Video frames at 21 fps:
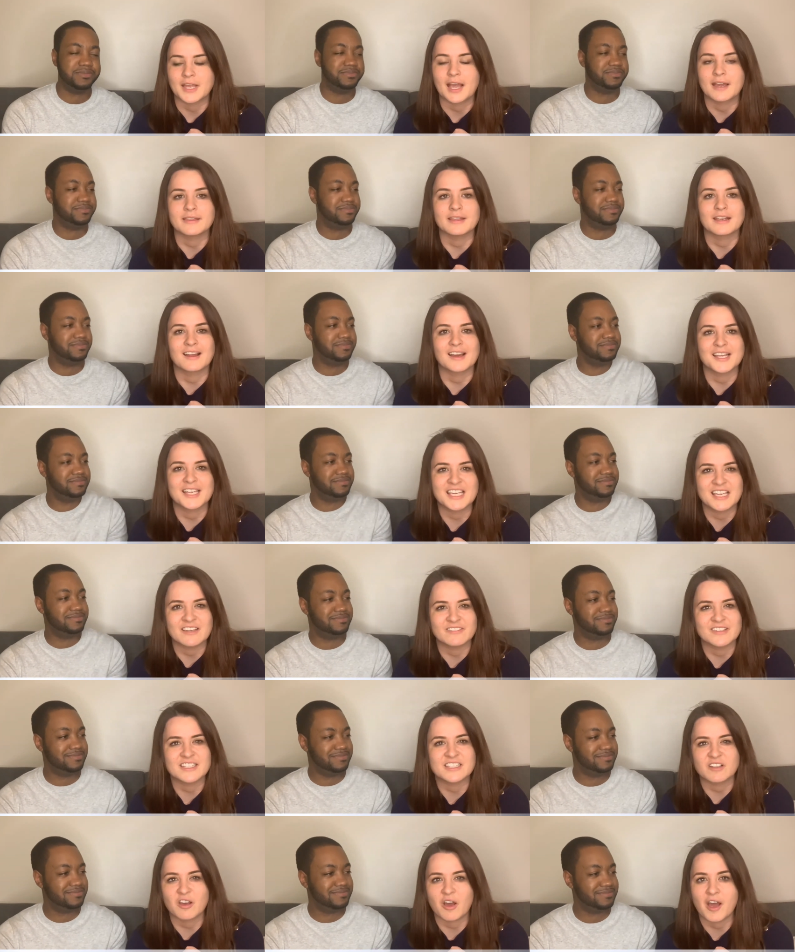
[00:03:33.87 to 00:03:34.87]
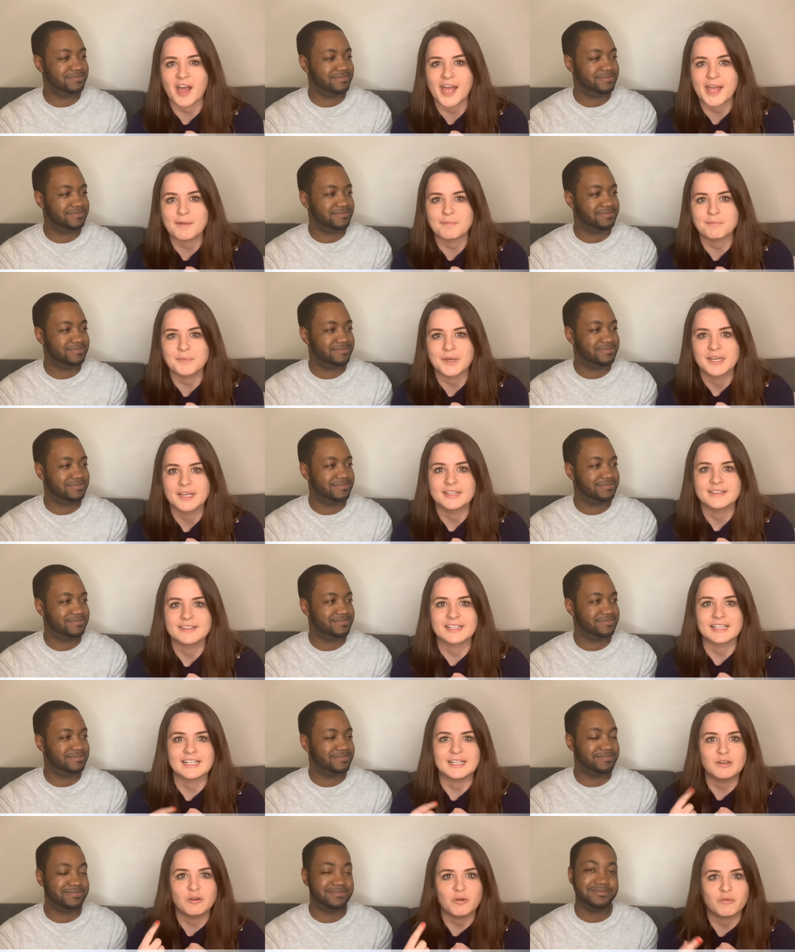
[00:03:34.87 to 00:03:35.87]
Speaker 1: and then I give it time,
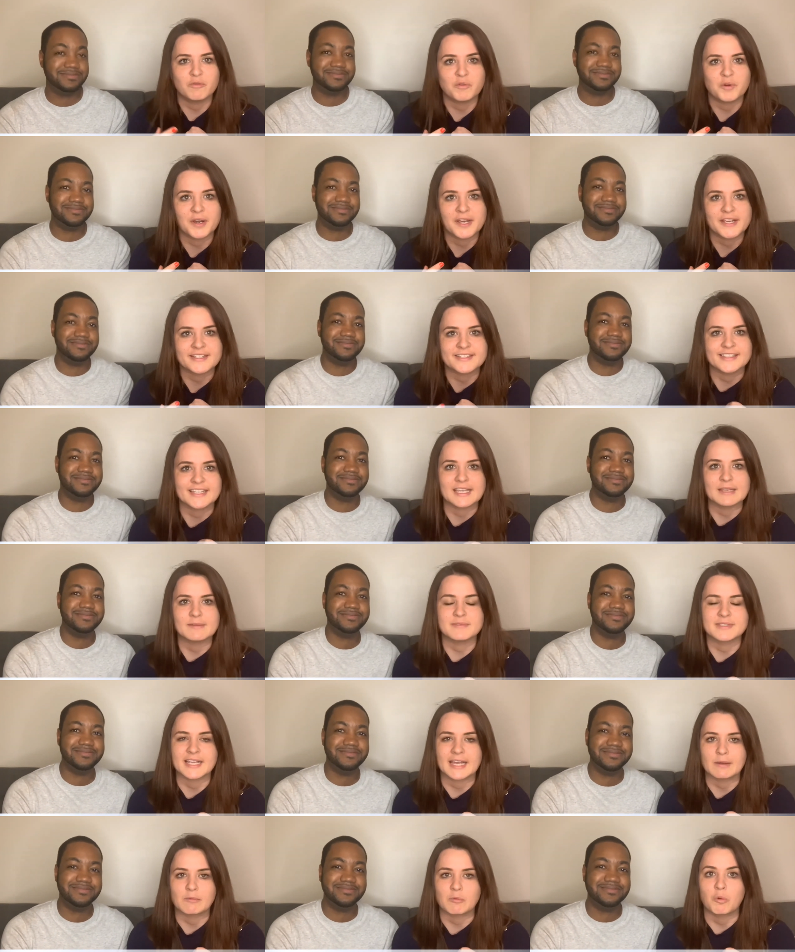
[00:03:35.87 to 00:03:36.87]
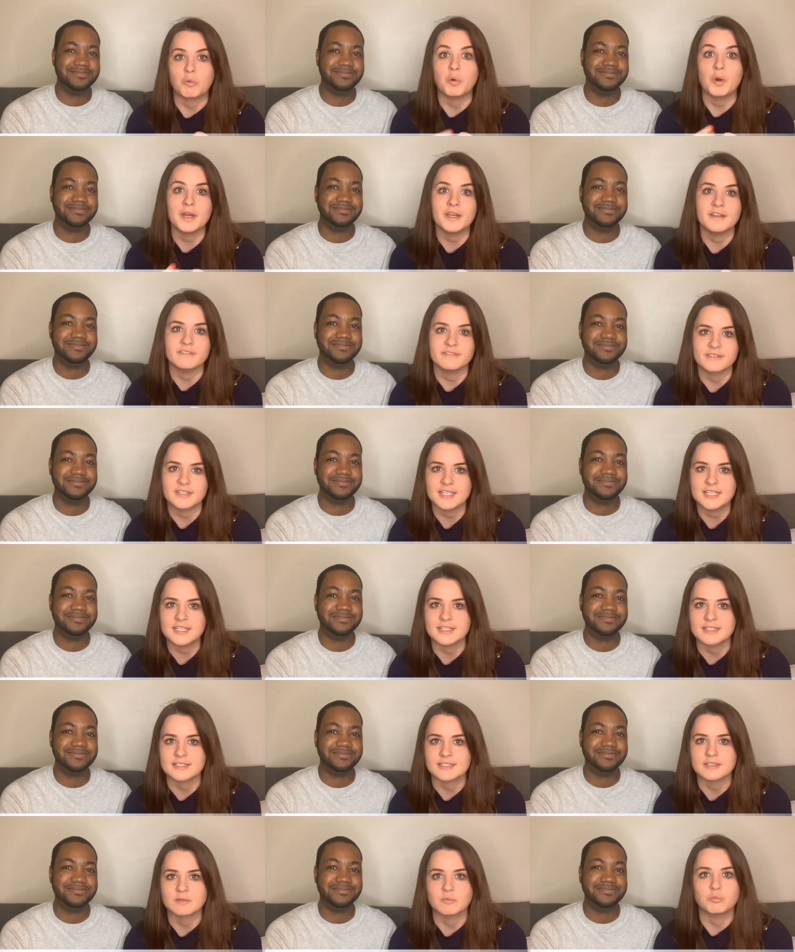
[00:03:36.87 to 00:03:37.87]
the little voice keeps saying, well, what if this
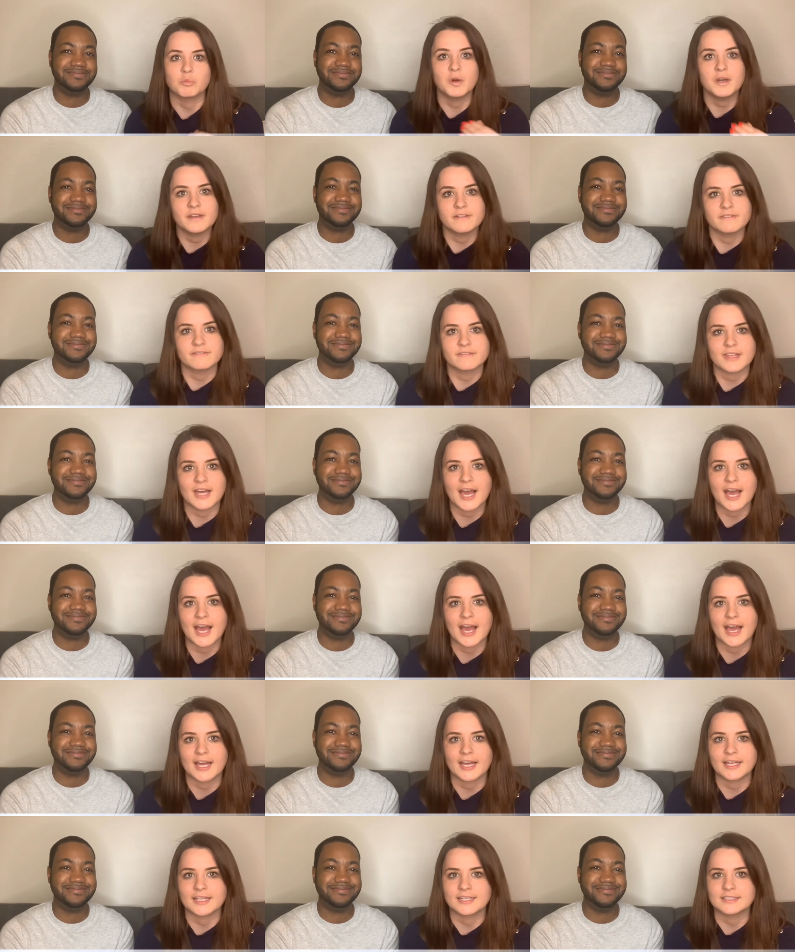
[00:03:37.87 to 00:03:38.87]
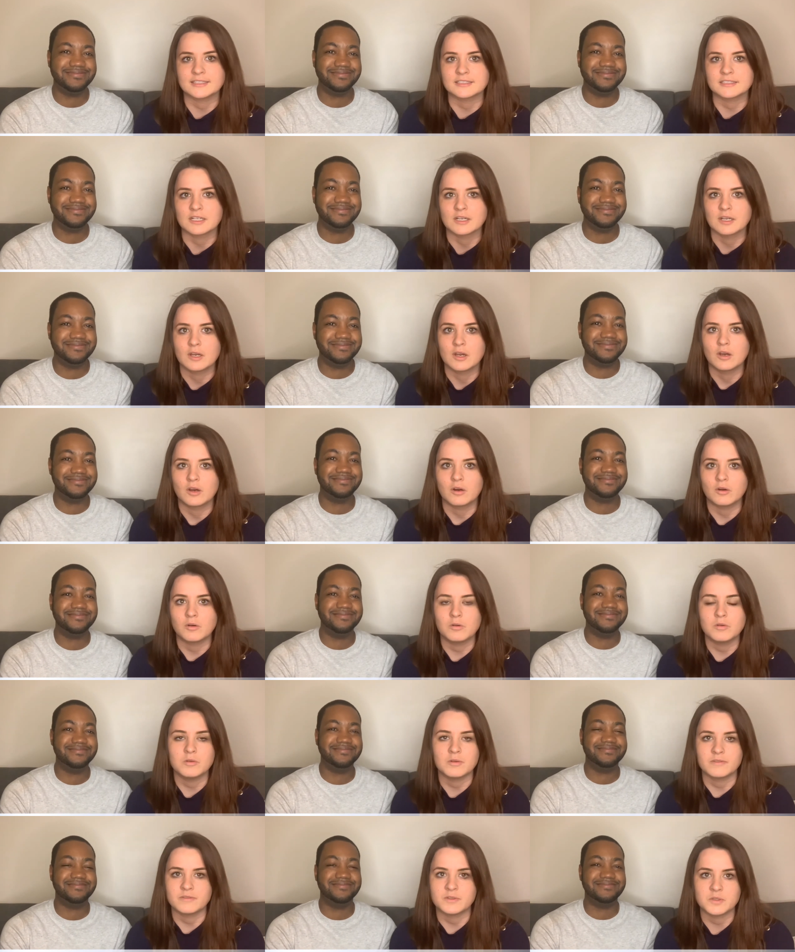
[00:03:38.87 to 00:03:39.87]
and what if that? And
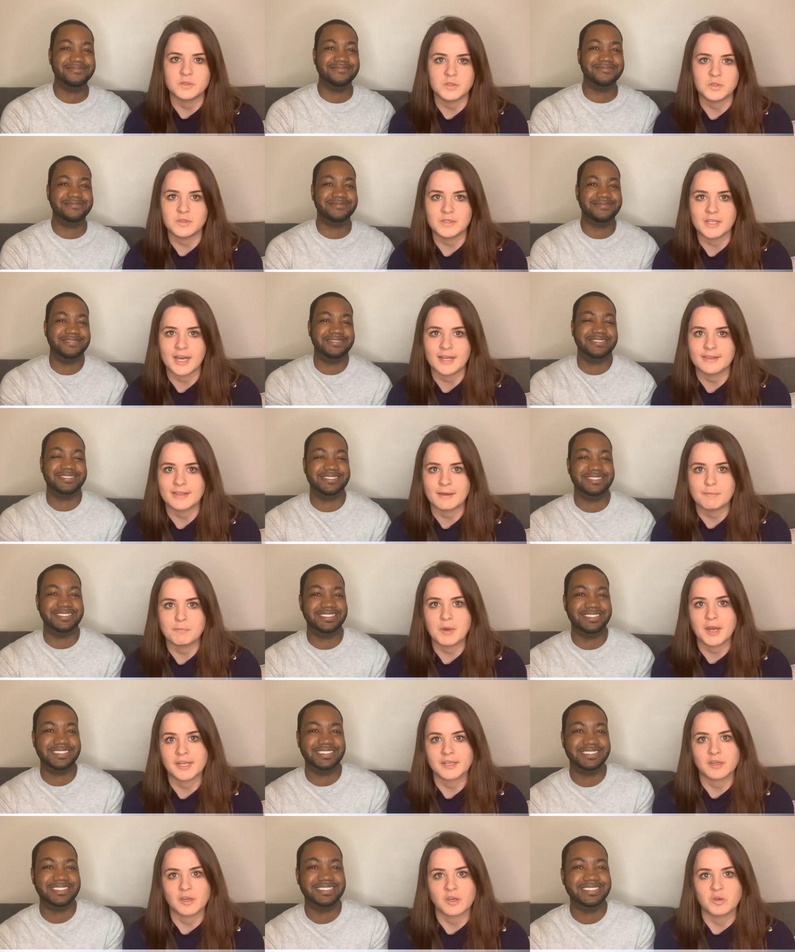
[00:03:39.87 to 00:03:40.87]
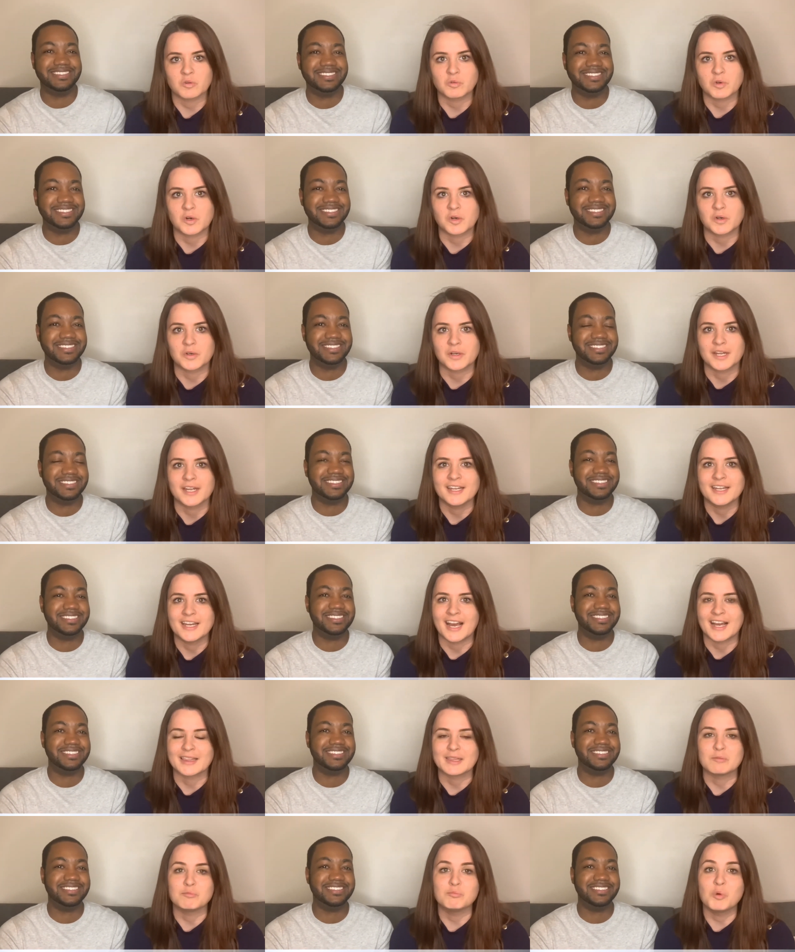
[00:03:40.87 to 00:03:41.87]
oh, if you do that, that might go wrong.
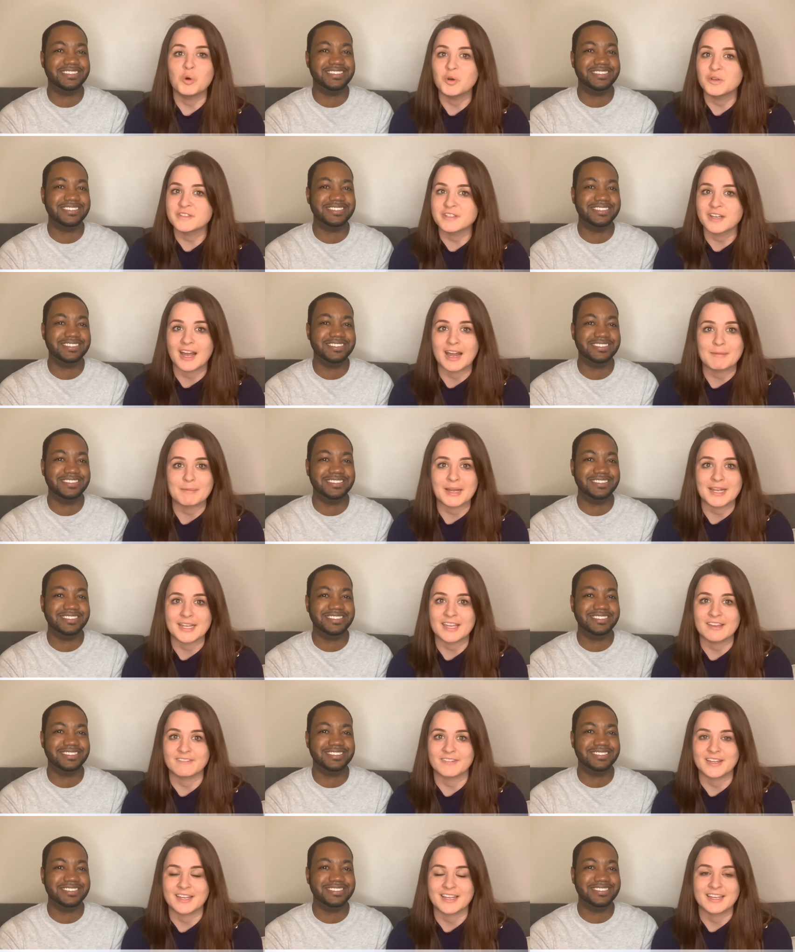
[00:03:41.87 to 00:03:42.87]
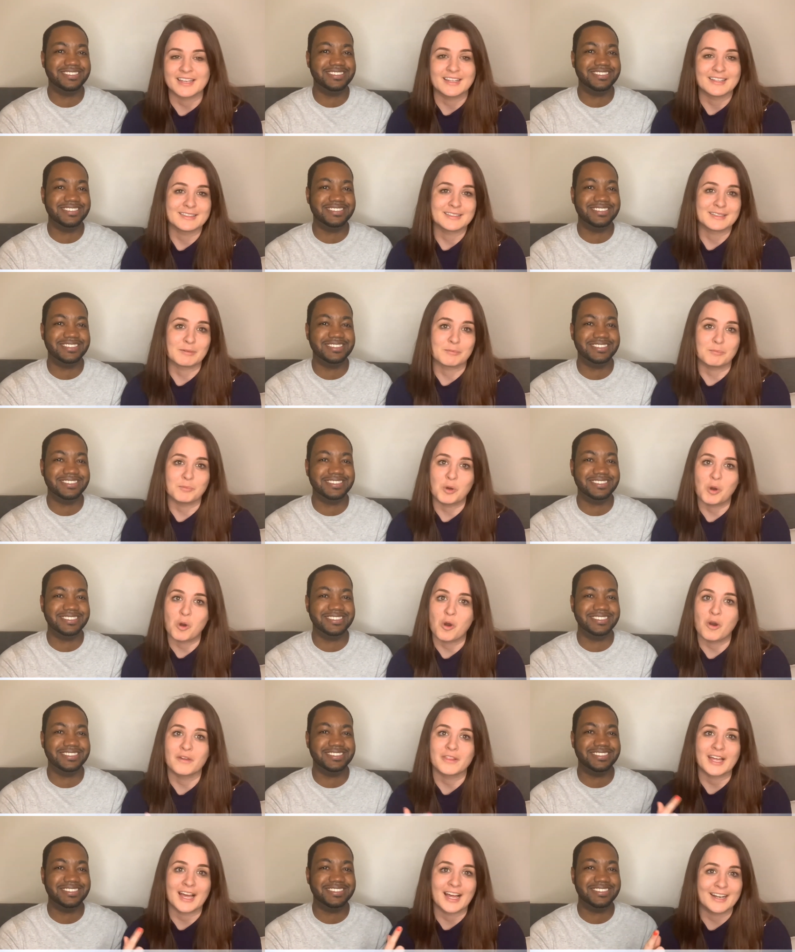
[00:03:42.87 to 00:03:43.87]
And the more time I give it, the
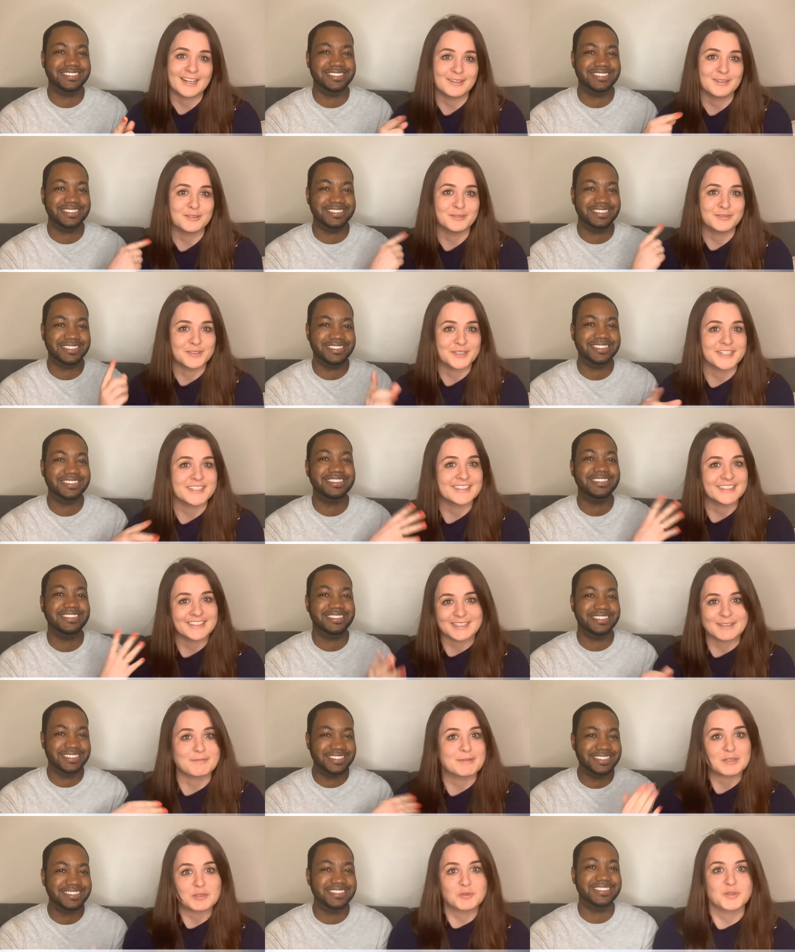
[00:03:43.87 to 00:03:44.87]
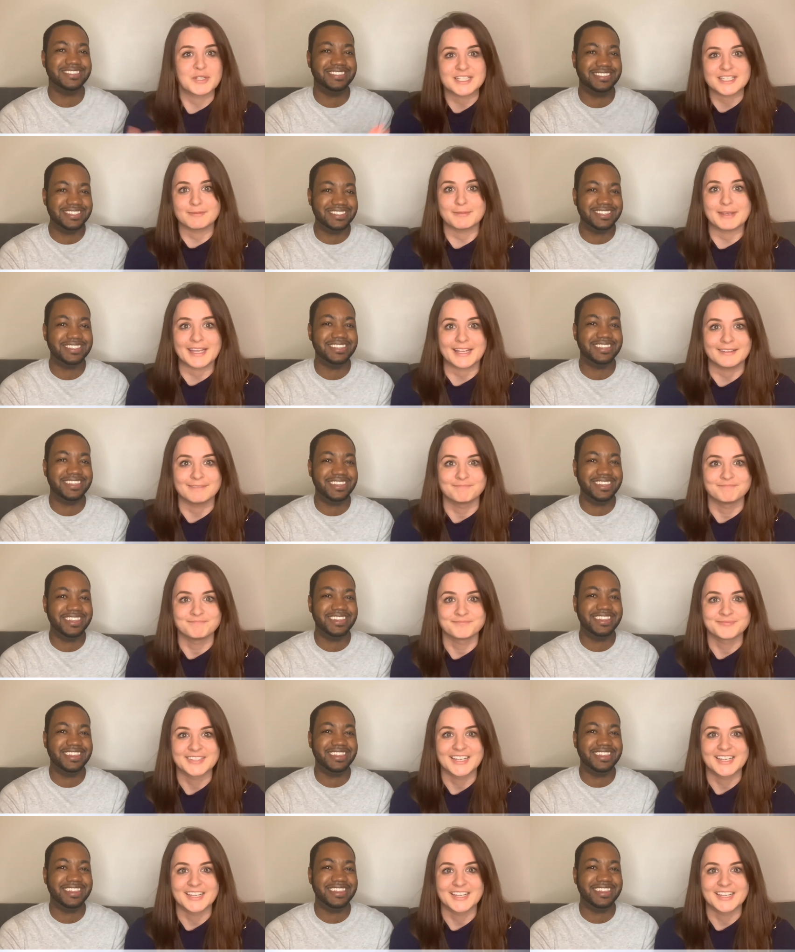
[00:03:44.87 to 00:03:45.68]
more that little voice is going to be talking to me.